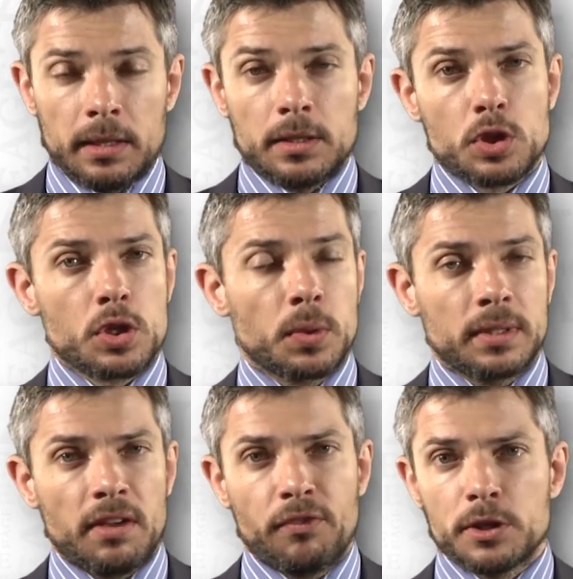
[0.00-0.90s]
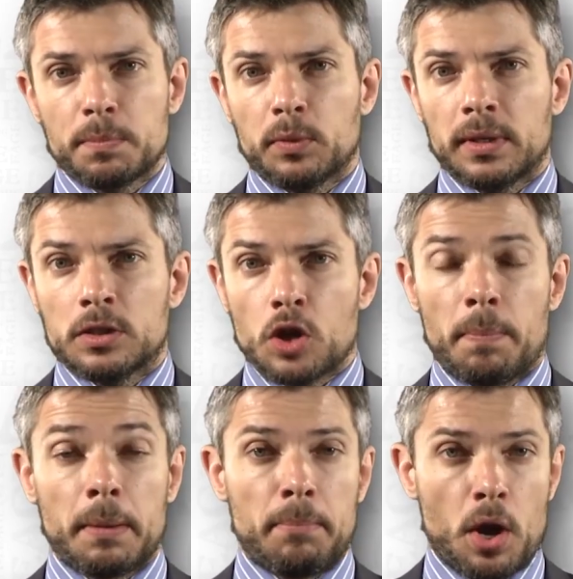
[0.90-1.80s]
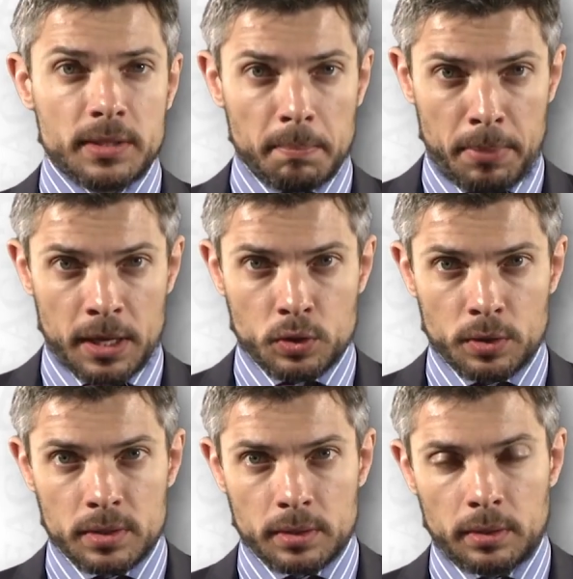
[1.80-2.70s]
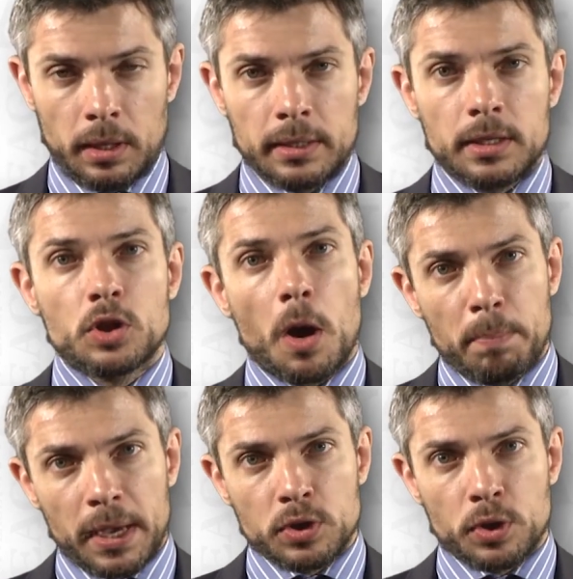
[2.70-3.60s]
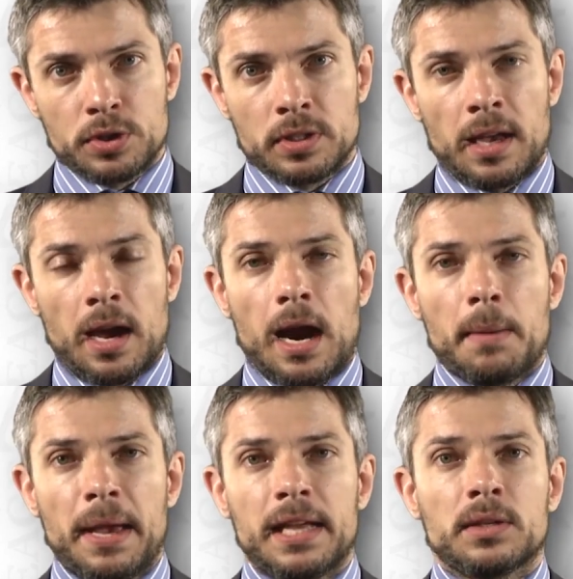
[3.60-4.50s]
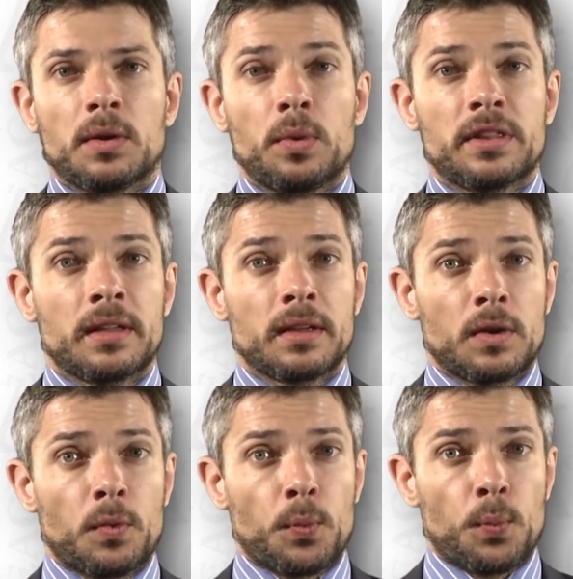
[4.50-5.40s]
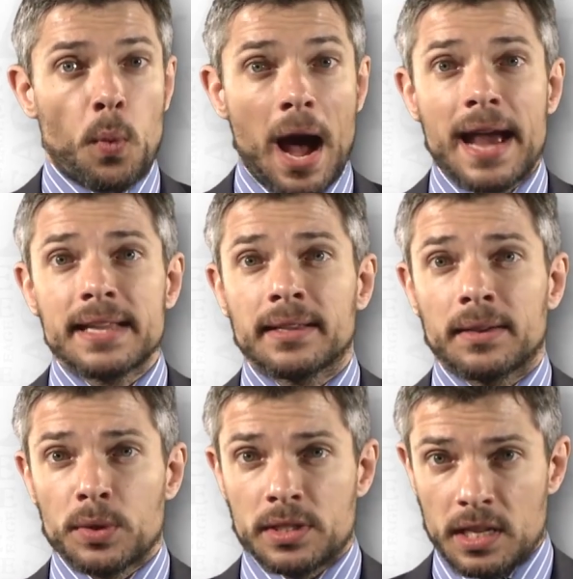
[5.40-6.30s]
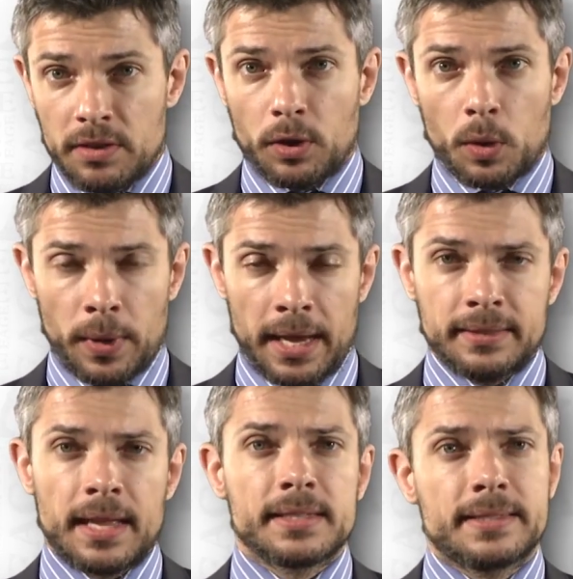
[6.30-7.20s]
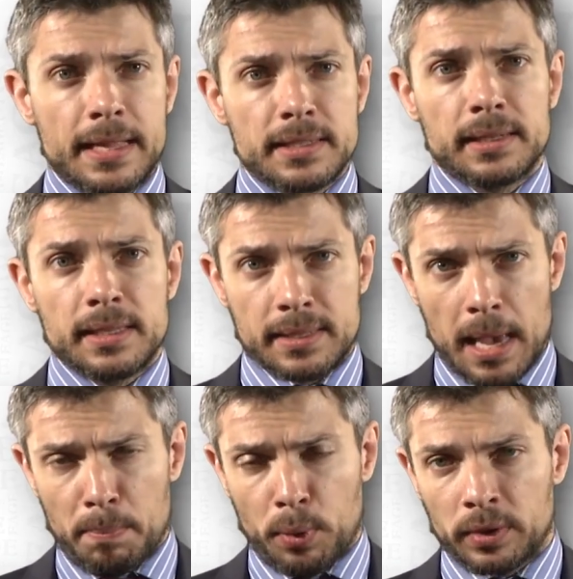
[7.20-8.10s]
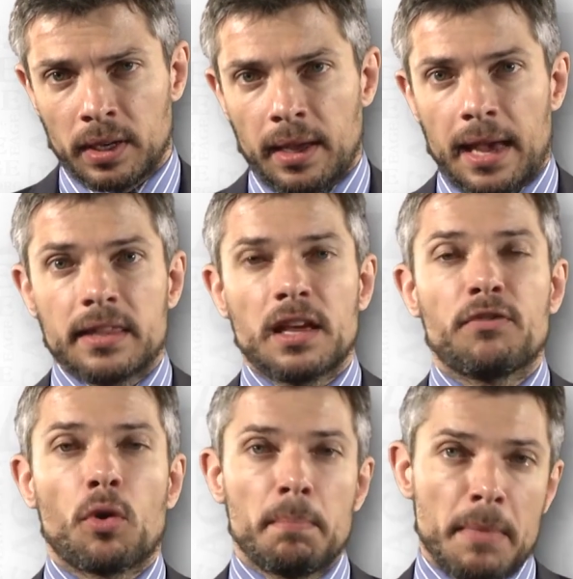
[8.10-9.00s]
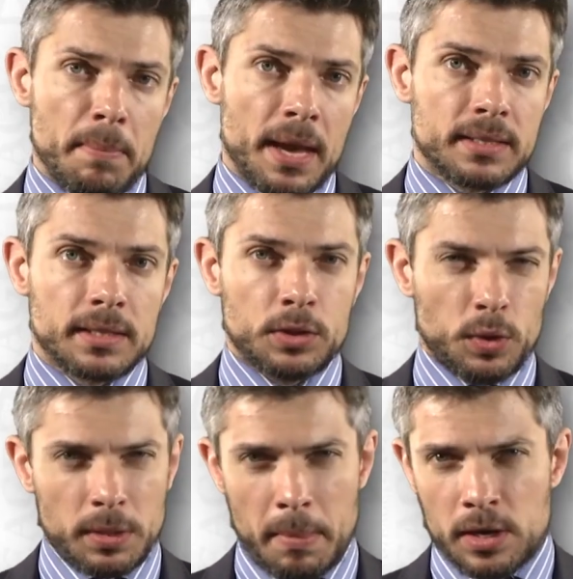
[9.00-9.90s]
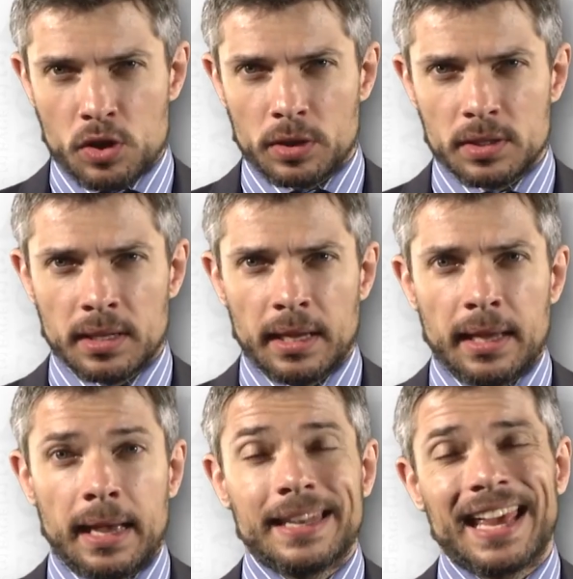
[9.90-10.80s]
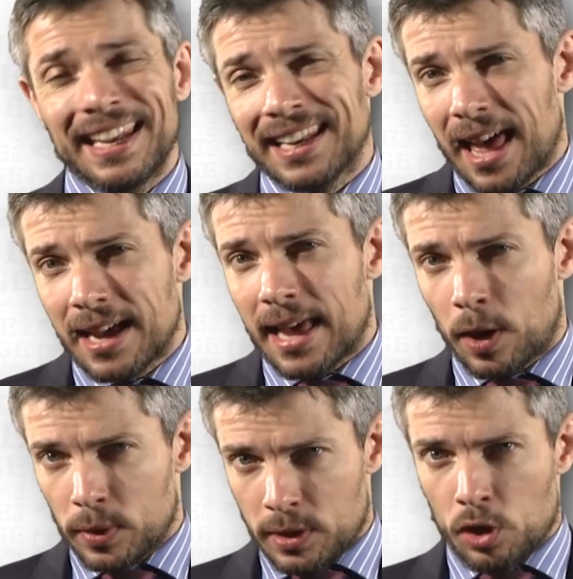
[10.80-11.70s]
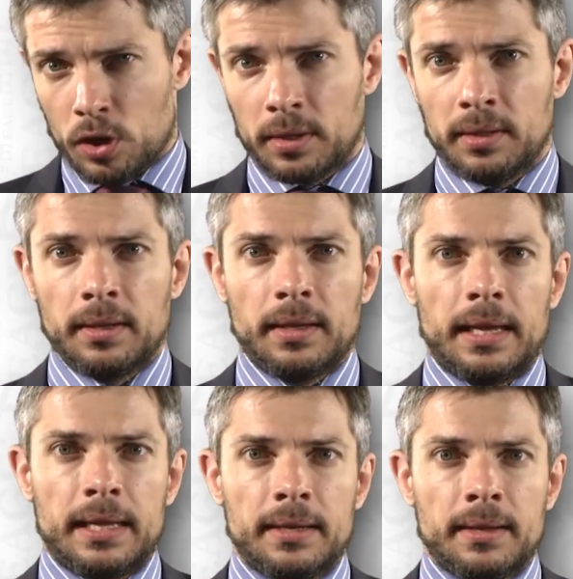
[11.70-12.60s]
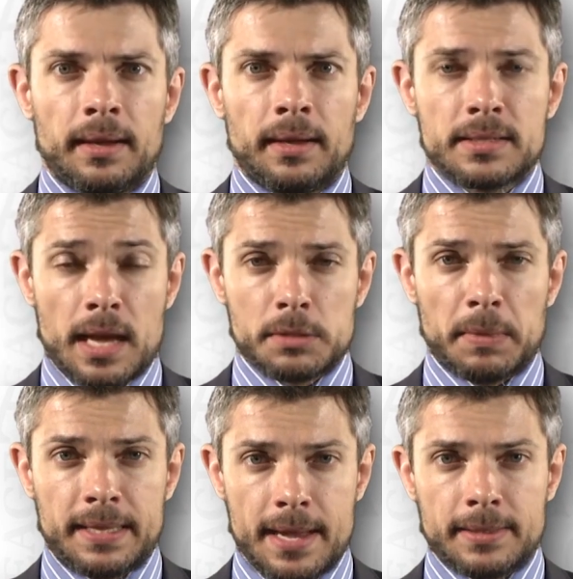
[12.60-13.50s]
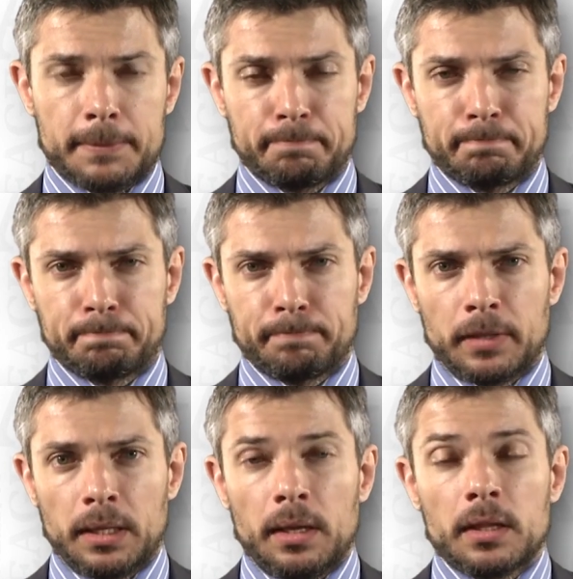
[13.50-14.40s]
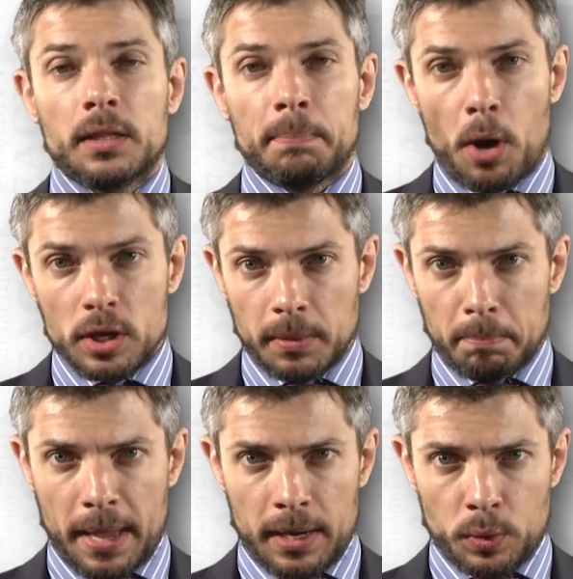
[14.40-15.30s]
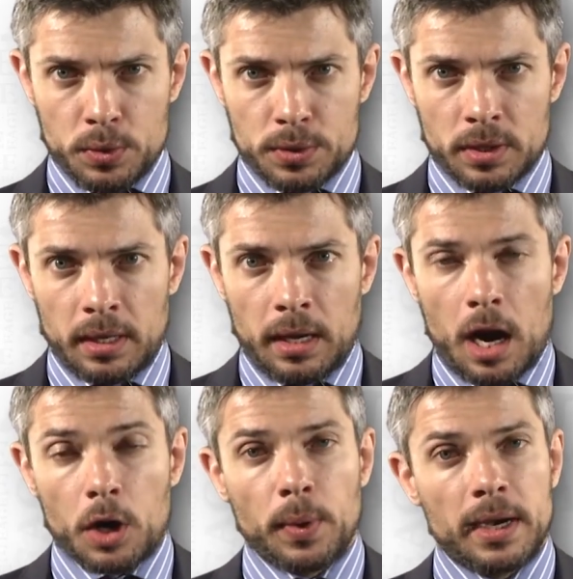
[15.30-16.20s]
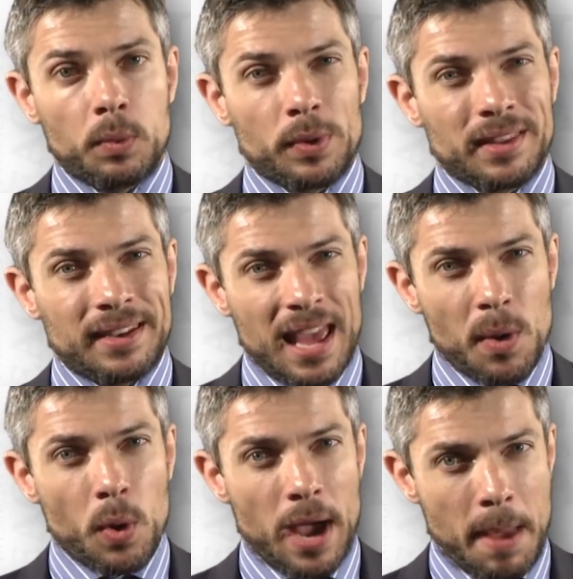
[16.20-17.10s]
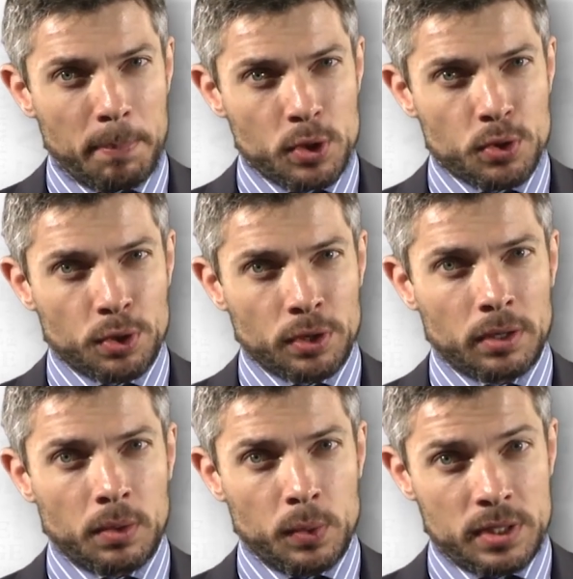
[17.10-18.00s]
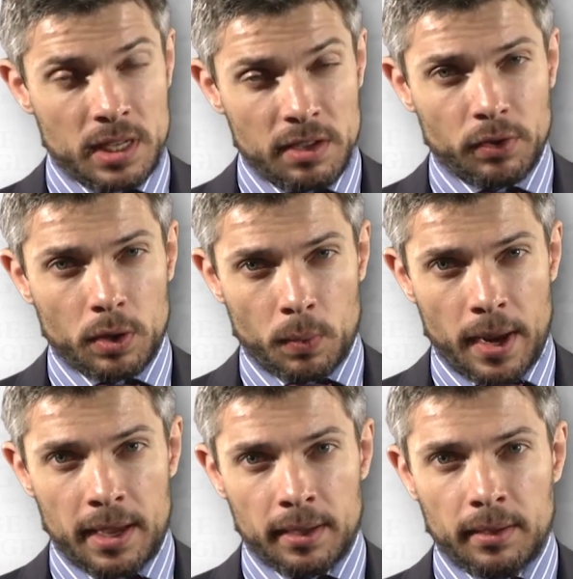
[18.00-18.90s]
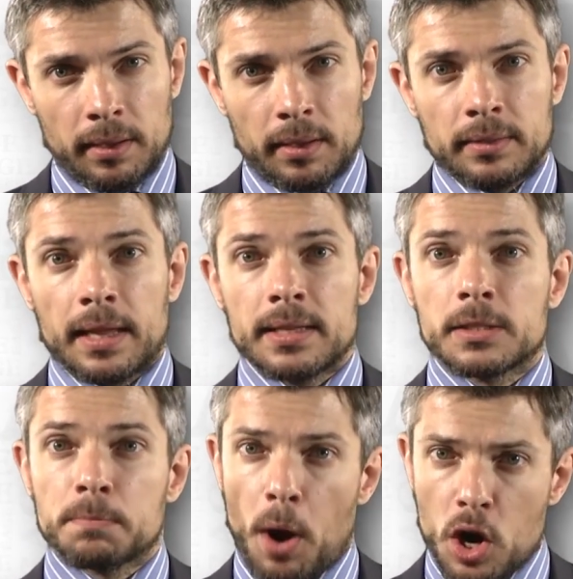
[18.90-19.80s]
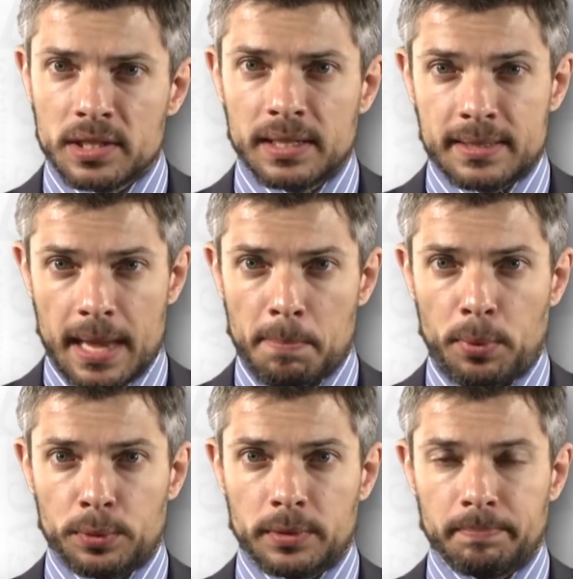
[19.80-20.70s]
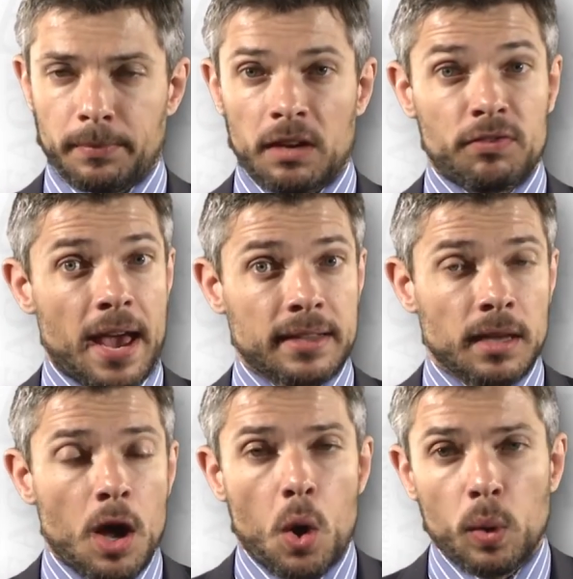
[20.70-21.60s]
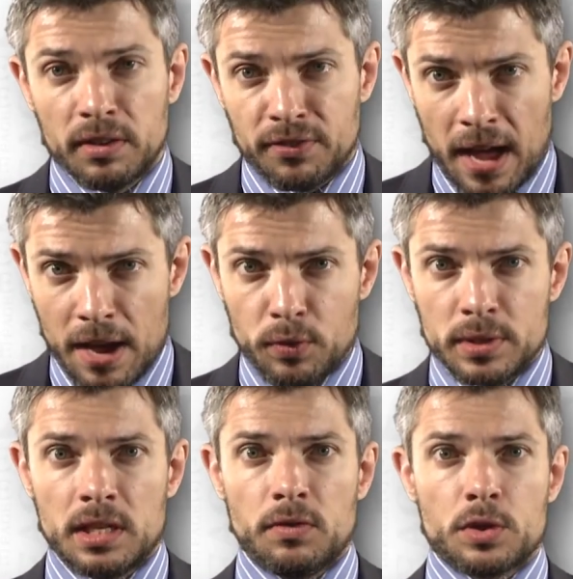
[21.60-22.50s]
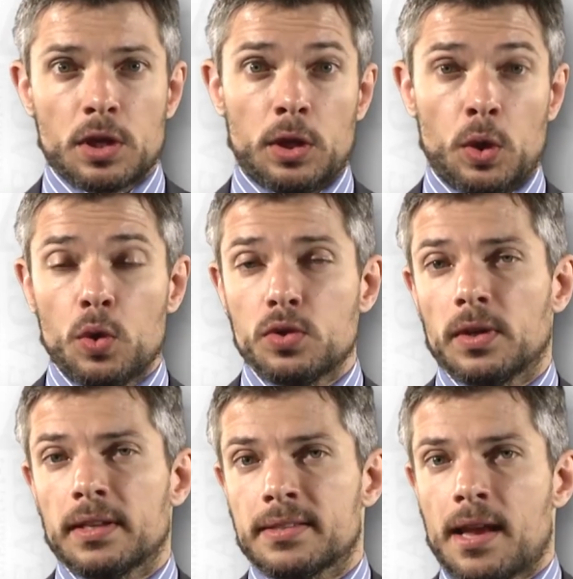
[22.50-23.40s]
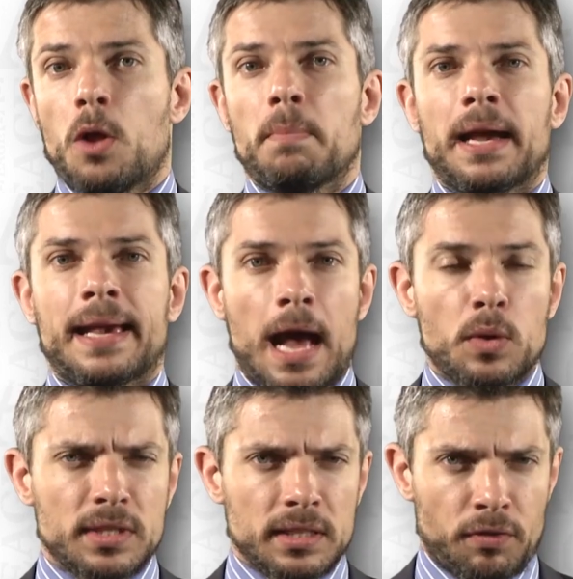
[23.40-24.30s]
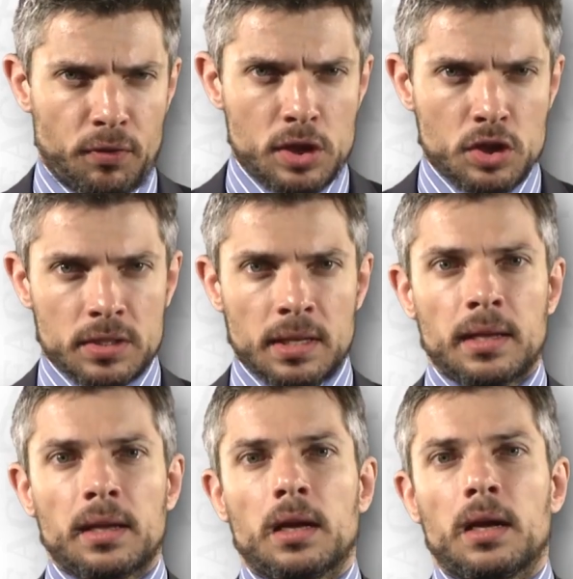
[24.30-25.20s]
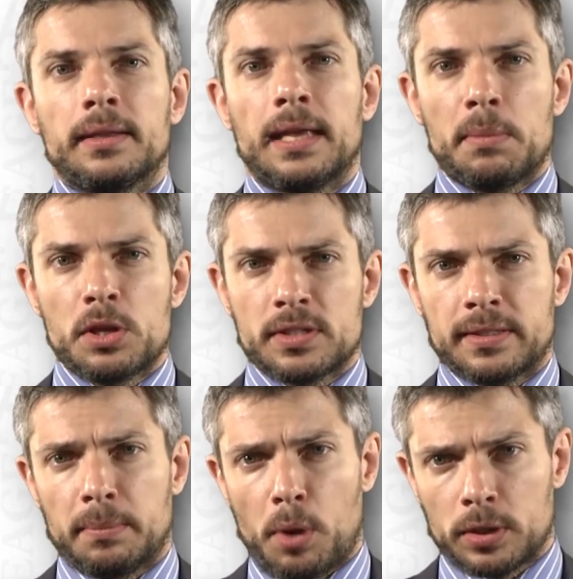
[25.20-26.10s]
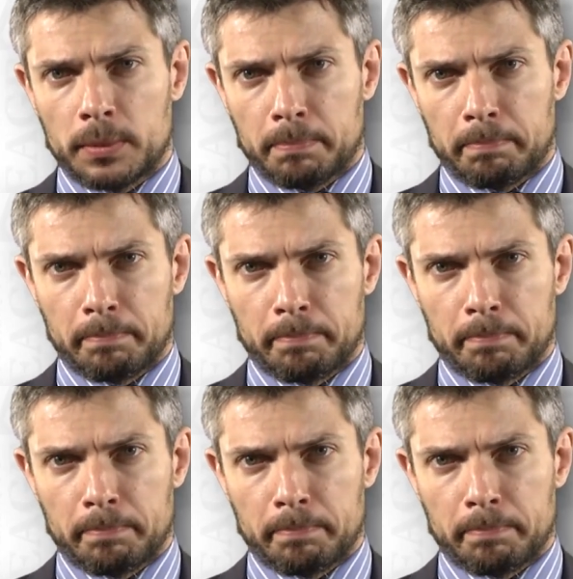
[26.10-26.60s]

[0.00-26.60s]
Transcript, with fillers: There's also a difference between the top and bottom pictures. The top pictures are made with a wide receiver array that is densely sampled and therefore mimics in two dimensions an inline acquisition in seismic data. The bottom panels are created with a narrow aperture receiver array that is sparsely sampled. In fact, only five receivers are used. You can tell by counting the fringes on the images in the bottom.